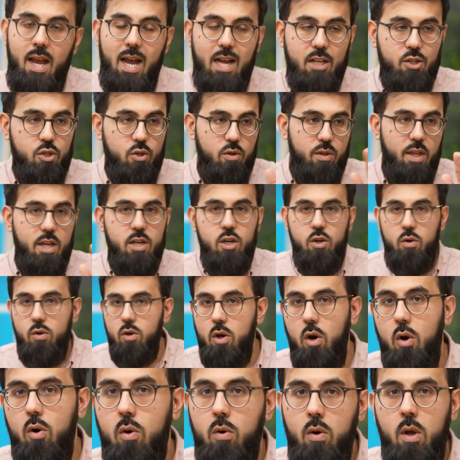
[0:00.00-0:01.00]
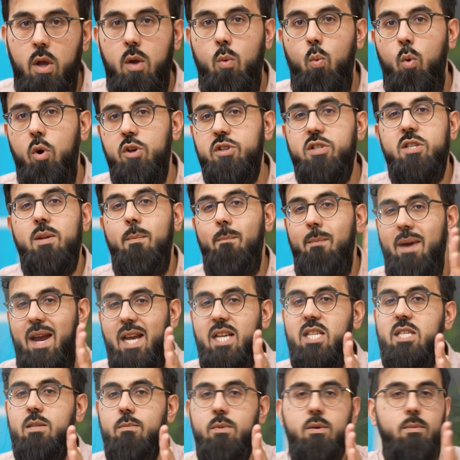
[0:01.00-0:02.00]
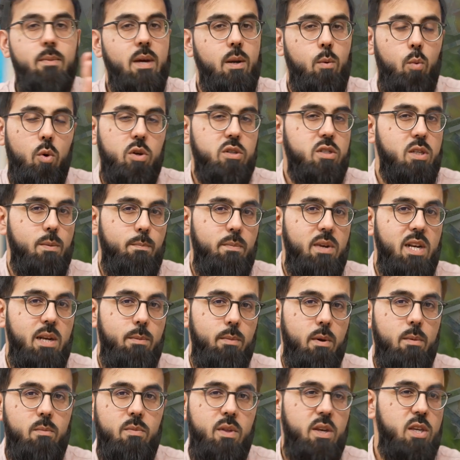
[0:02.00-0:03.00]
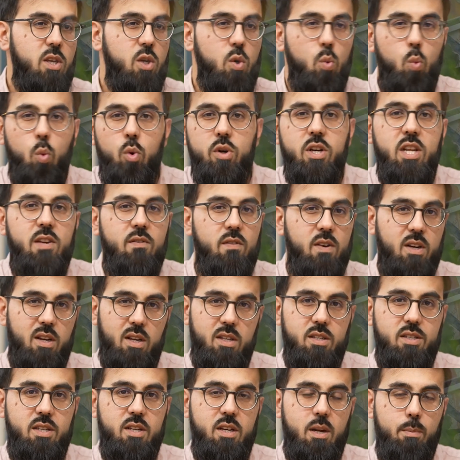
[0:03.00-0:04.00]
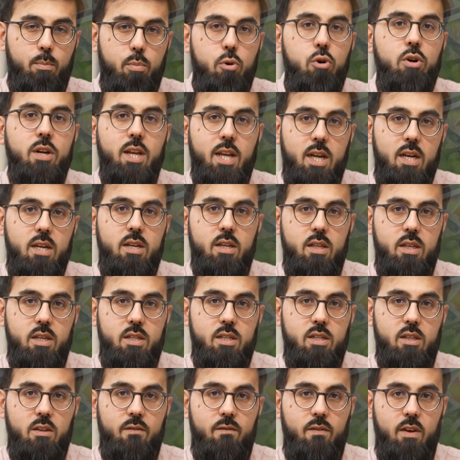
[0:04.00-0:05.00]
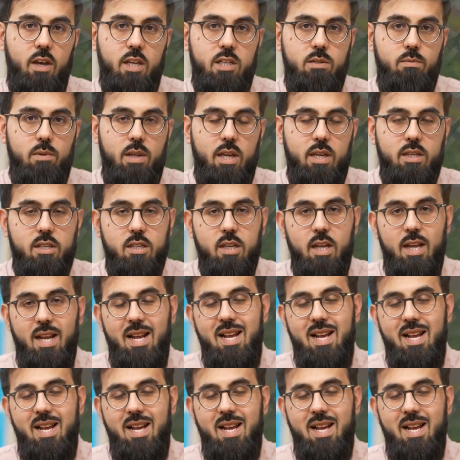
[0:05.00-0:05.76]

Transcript: And so then you know what's the maximum and what's the minimum that you would even consider putting into this in the first place.